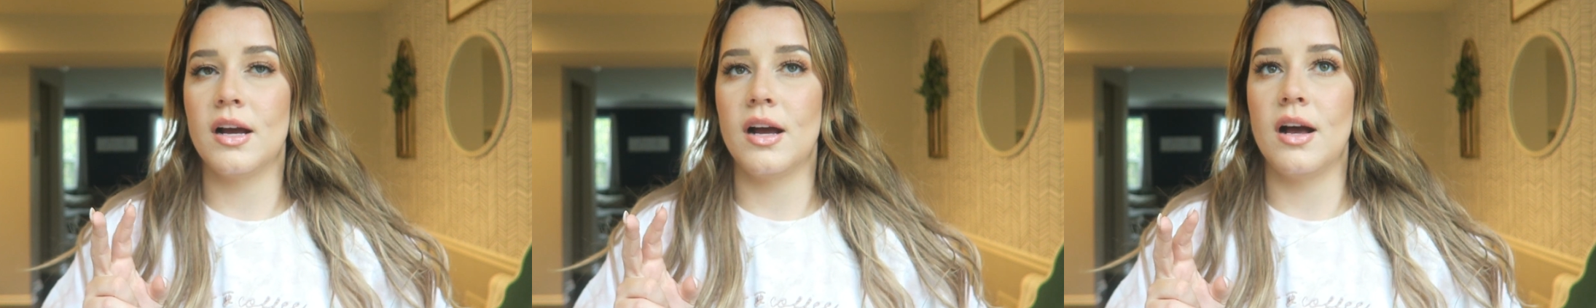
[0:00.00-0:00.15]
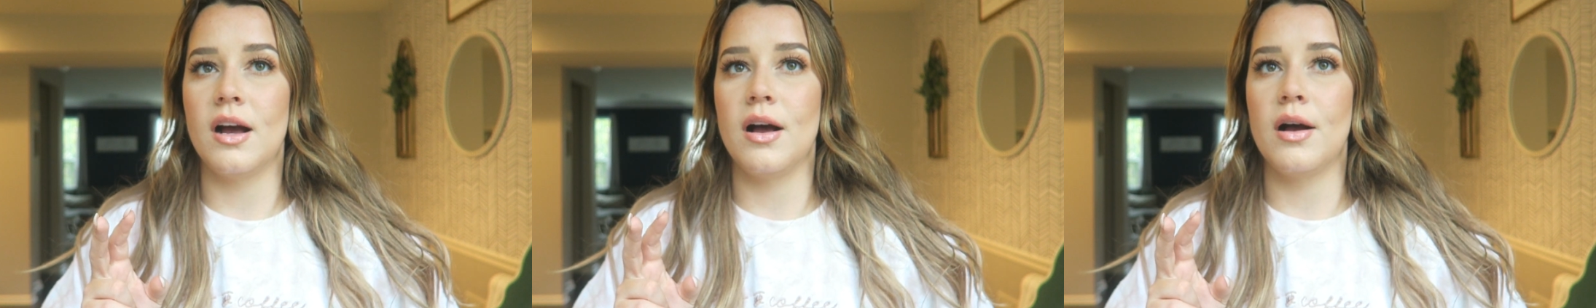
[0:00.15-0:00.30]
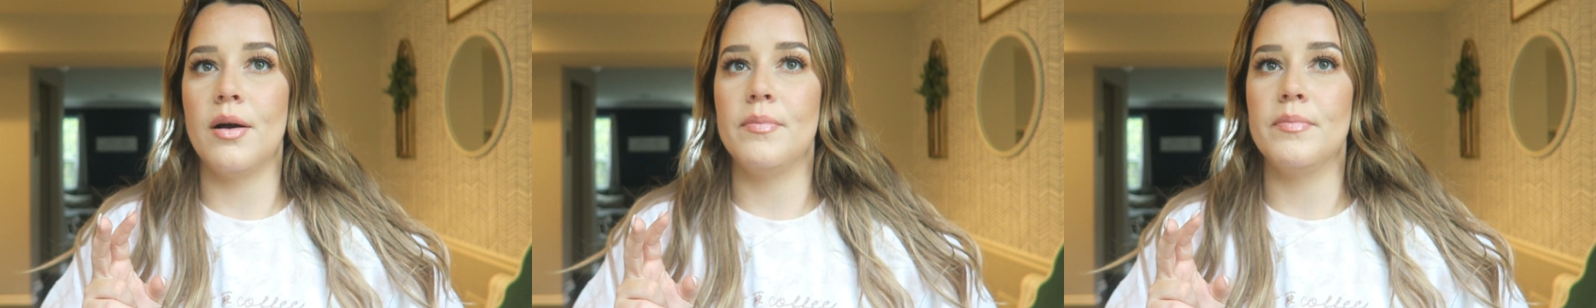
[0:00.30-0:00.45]

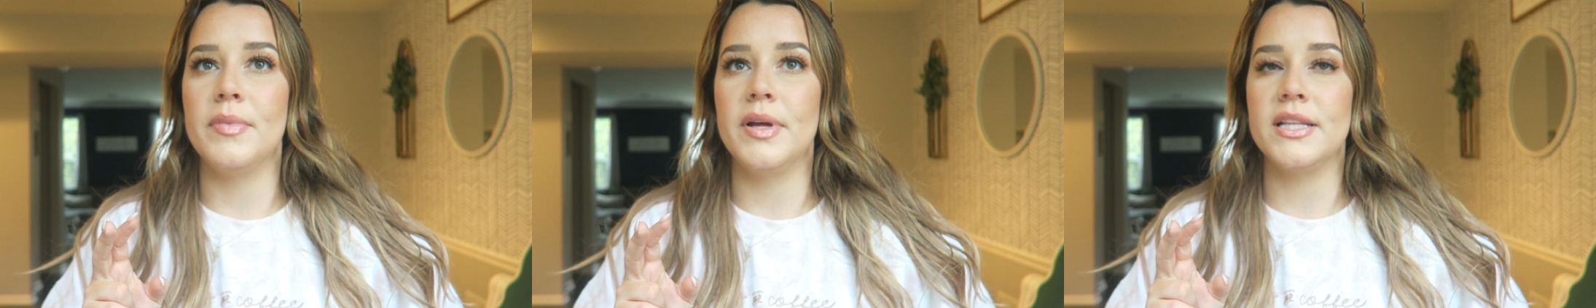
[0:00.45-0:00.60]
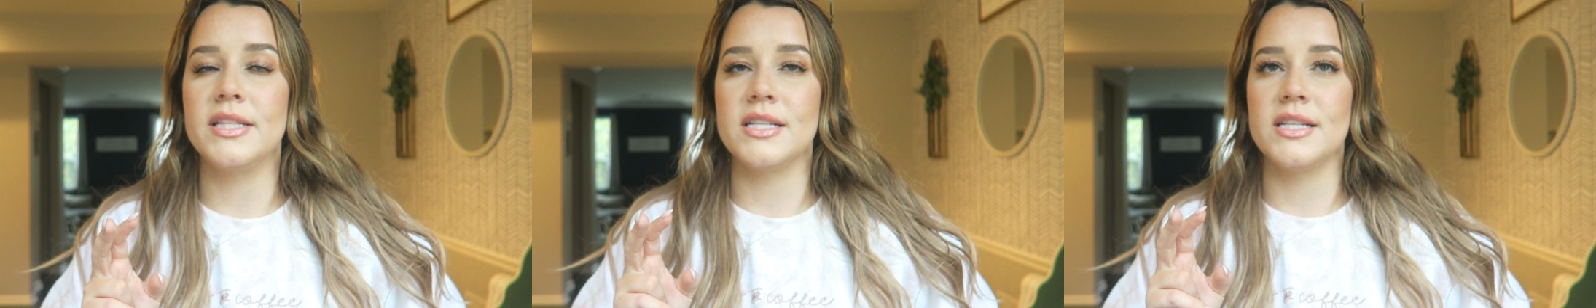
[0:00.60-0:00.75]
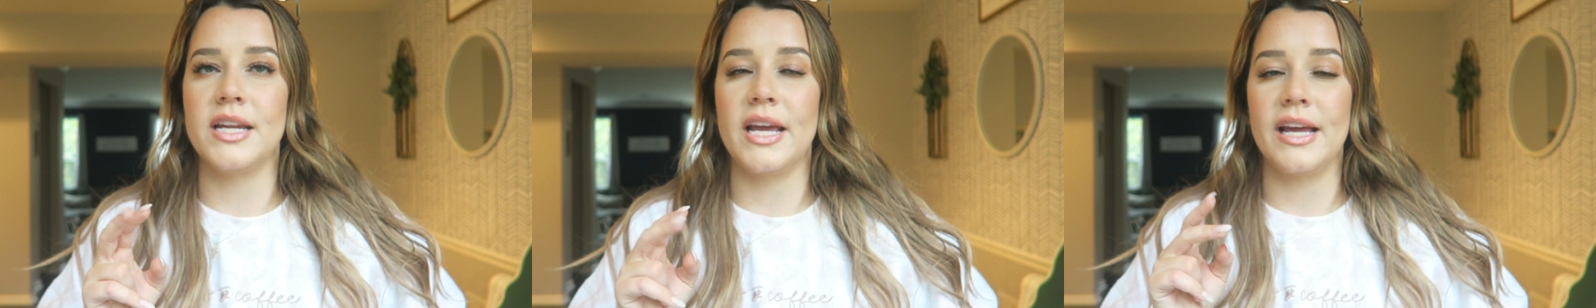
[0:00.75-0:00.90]
Um,
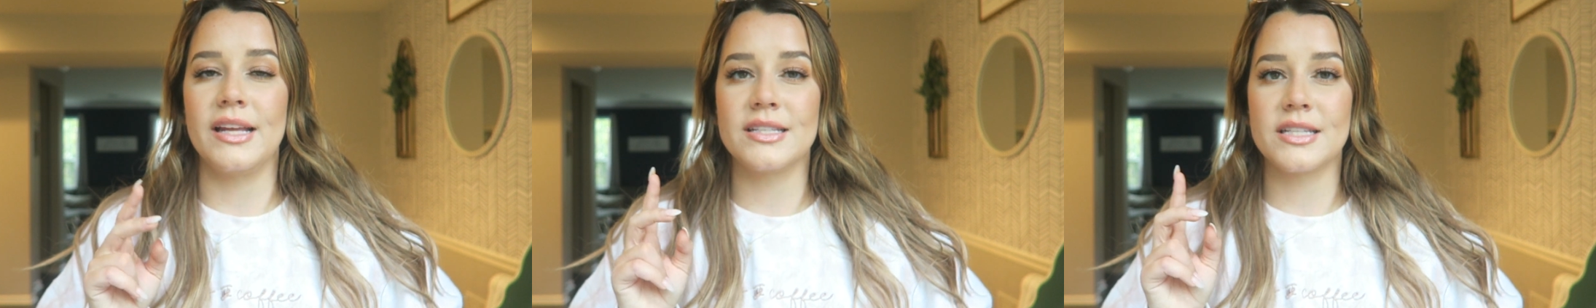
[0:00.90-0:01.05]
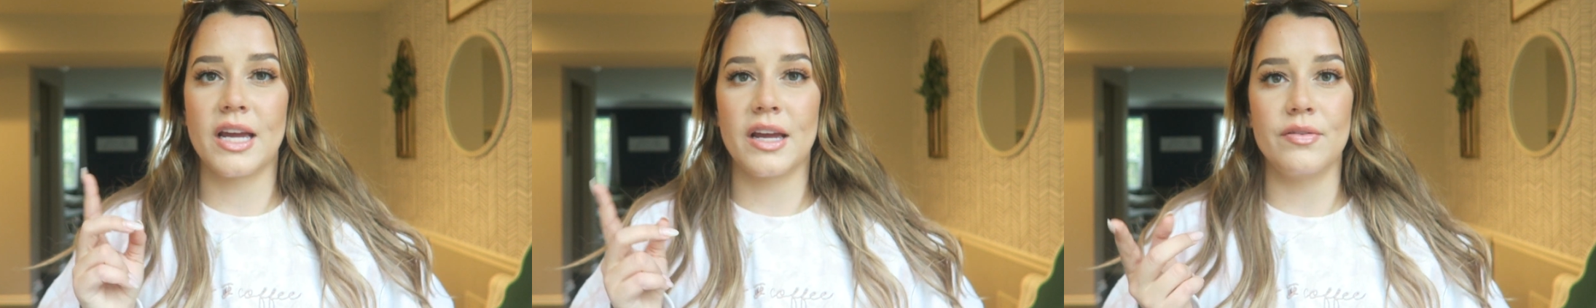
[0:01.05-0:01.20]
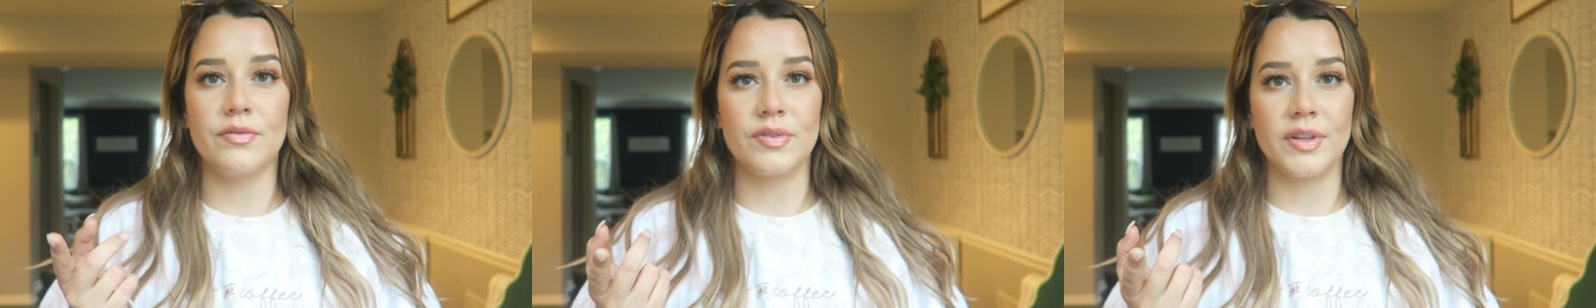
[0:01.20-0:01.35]
it's an
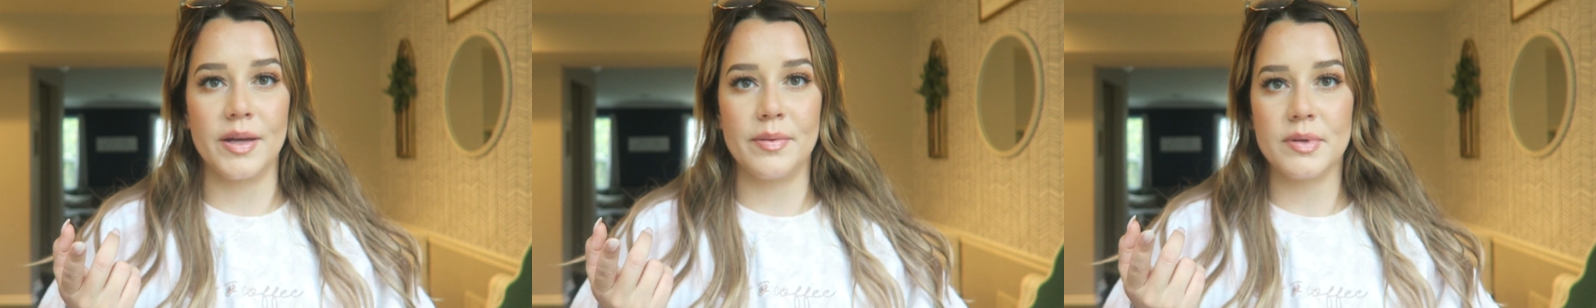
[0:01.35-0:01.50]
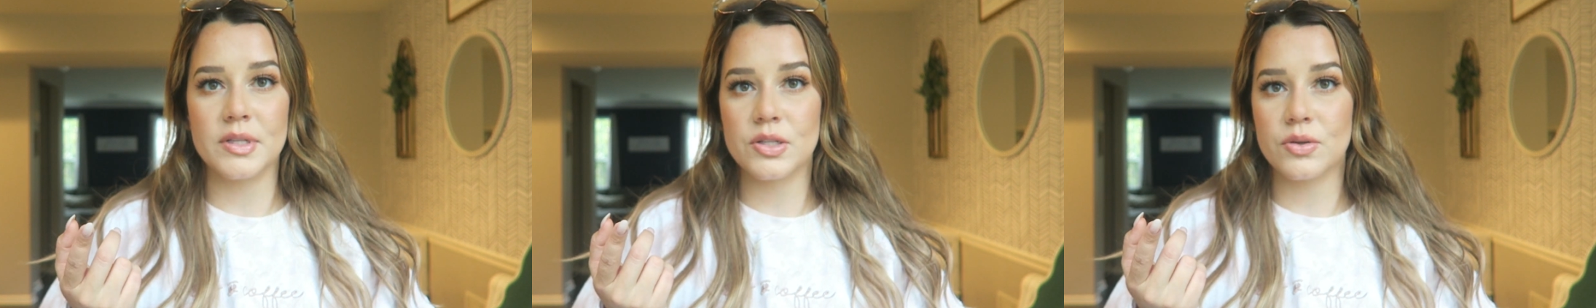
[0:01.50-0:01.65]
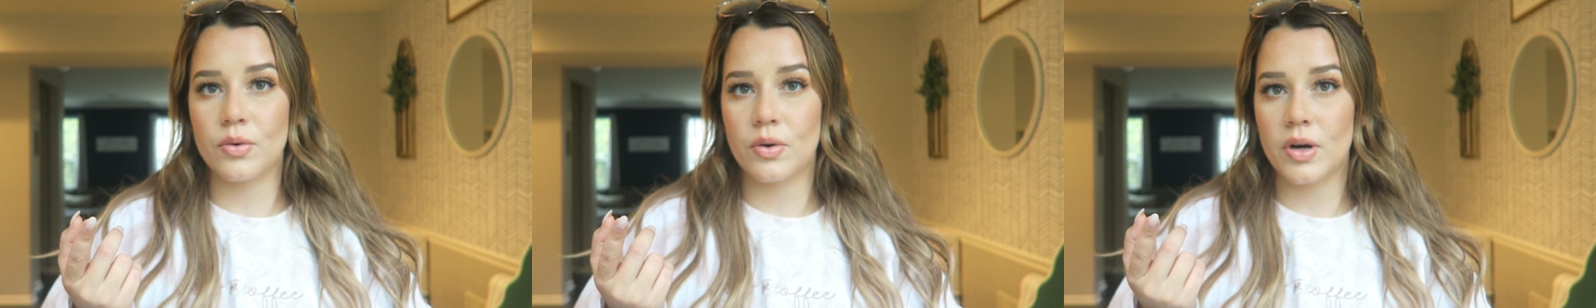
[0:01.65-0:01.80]

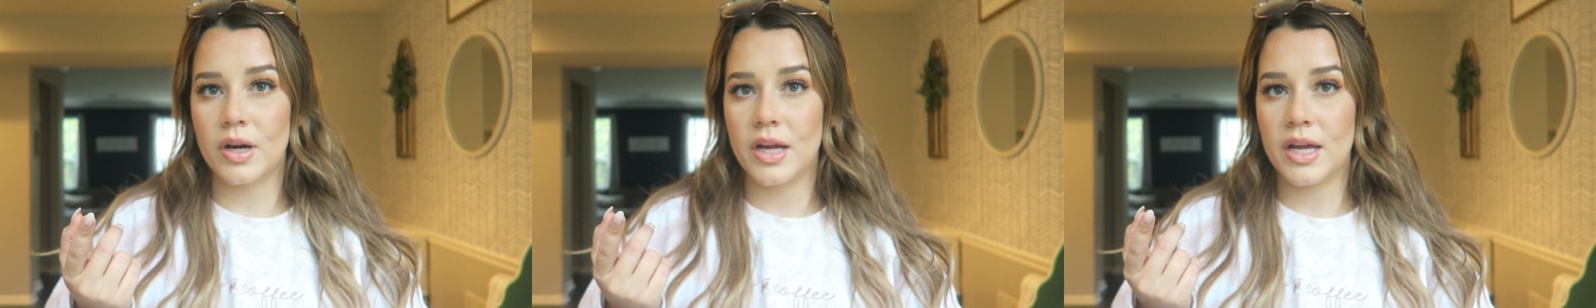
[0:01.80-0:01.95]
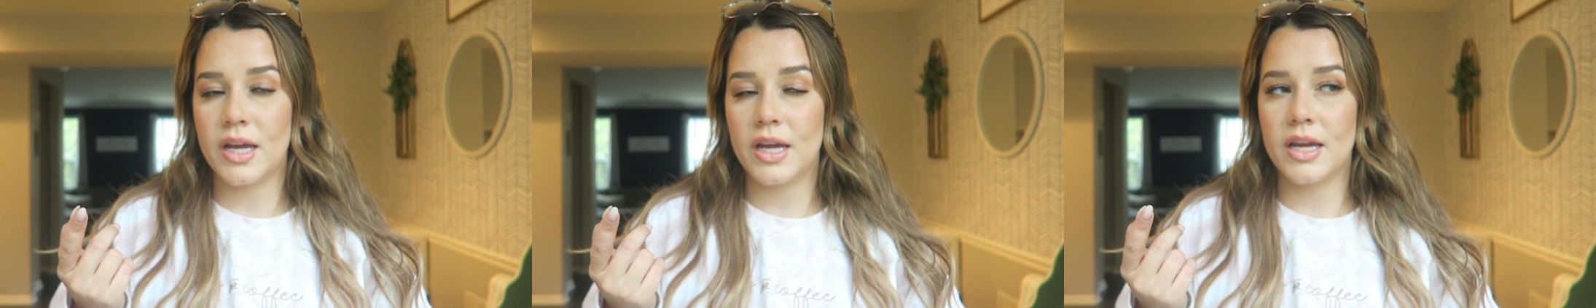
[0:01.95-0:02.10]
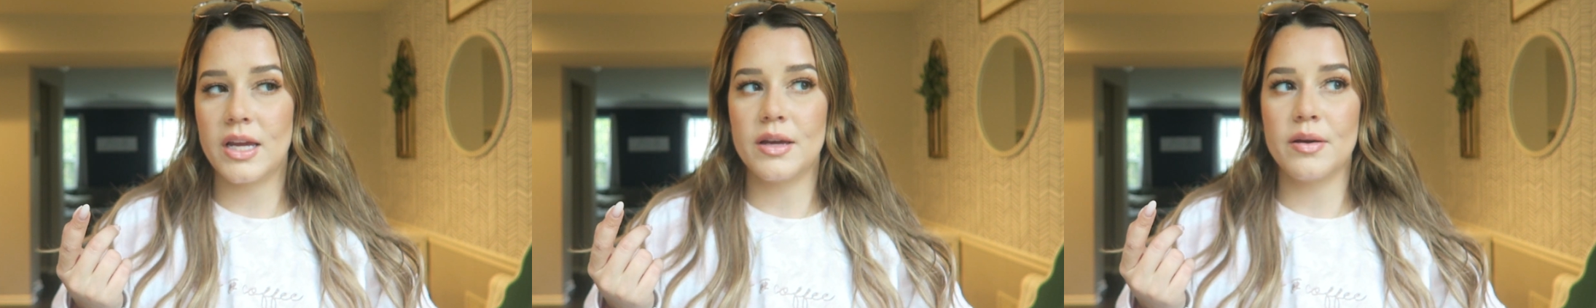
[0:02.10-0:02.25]

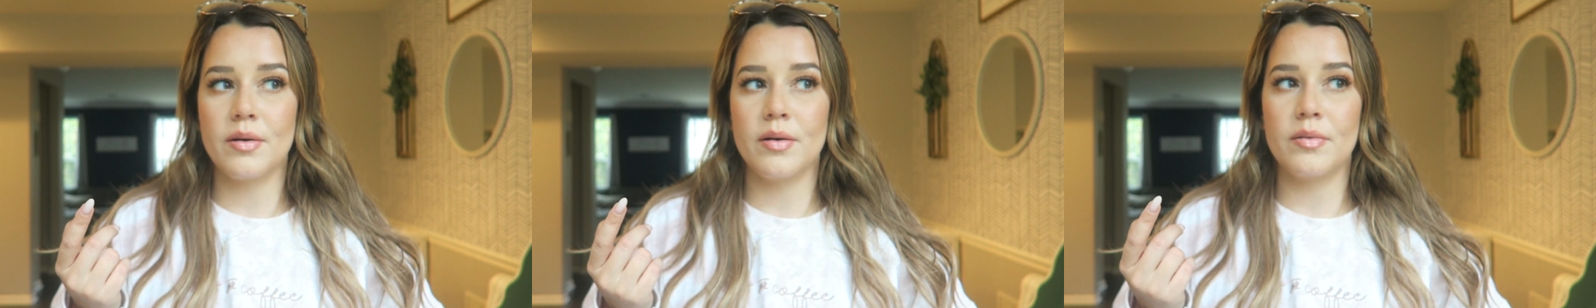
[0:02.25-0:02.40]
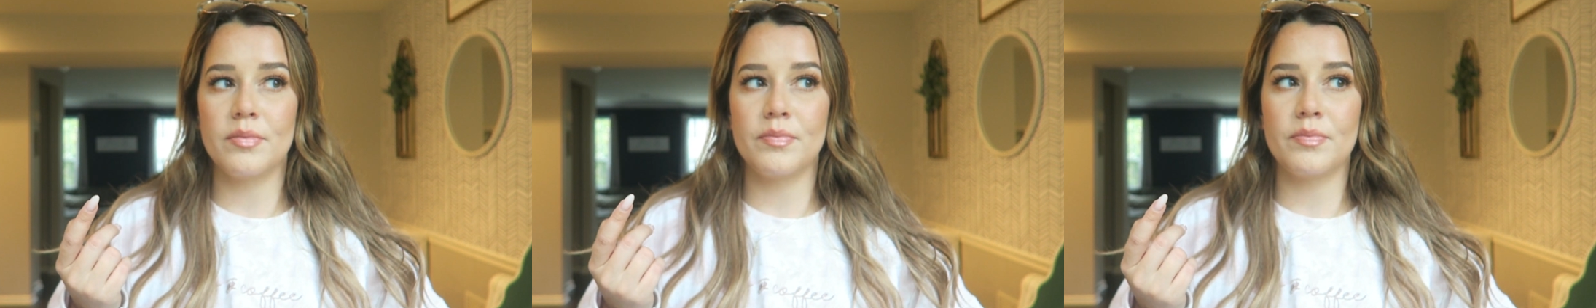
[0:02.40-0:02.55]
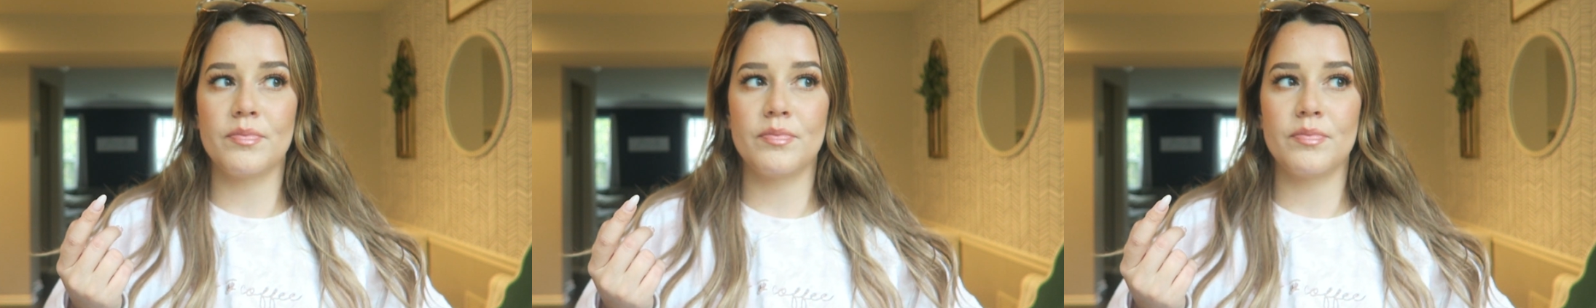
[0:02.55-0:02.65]
anti-inflammatory